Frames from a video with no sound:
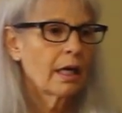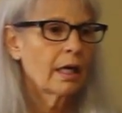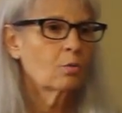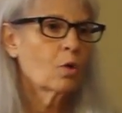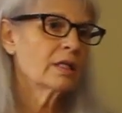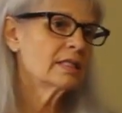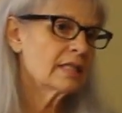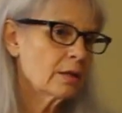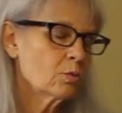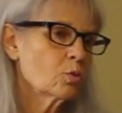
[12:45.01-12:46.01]
And one
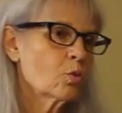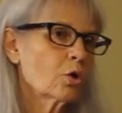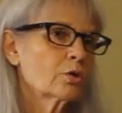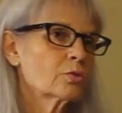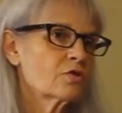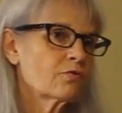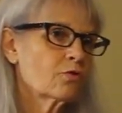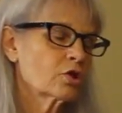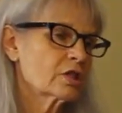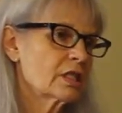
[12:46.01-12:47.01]
day when Warren was
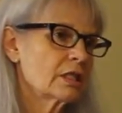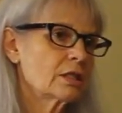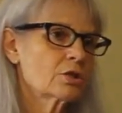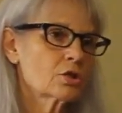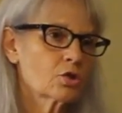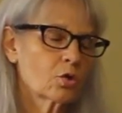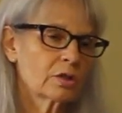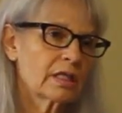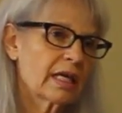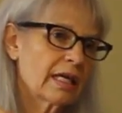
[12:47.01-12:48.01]
14 years old,
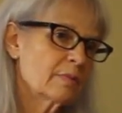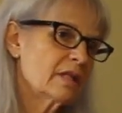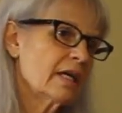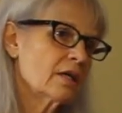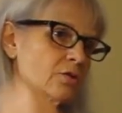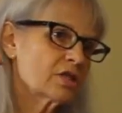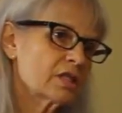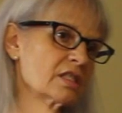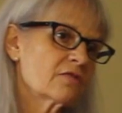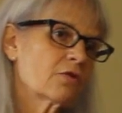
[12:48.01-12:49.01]
he came in the house and
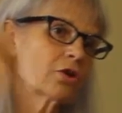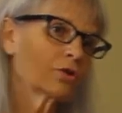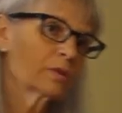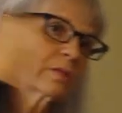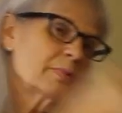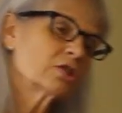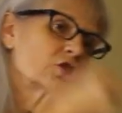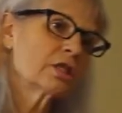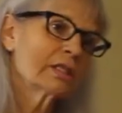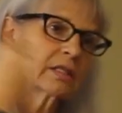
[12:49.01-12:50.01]
his father was
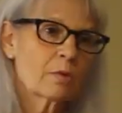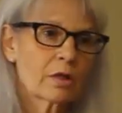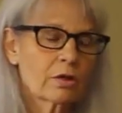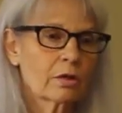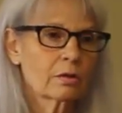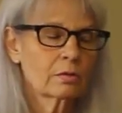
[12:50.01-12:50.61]
punching his mother.